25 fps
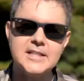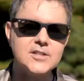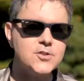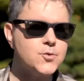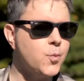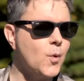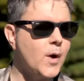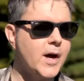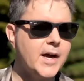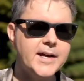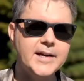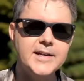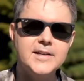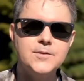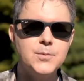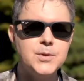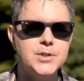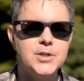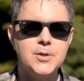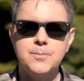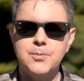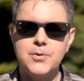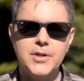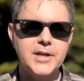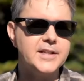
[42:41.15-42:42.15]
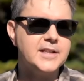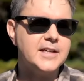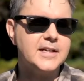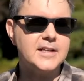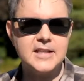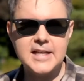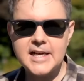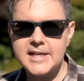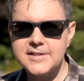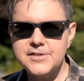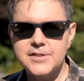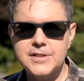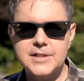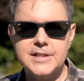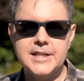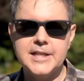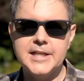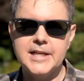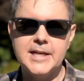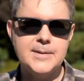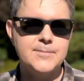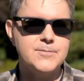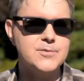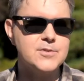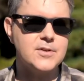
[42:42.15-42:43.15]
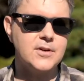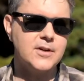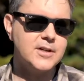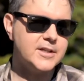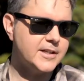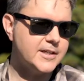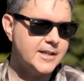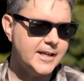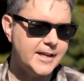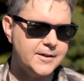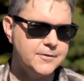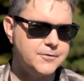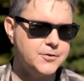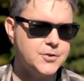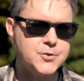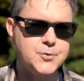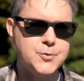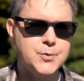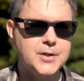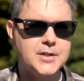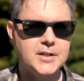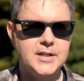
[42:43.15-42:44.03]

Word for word: That's why when you play the classic games on an anniversary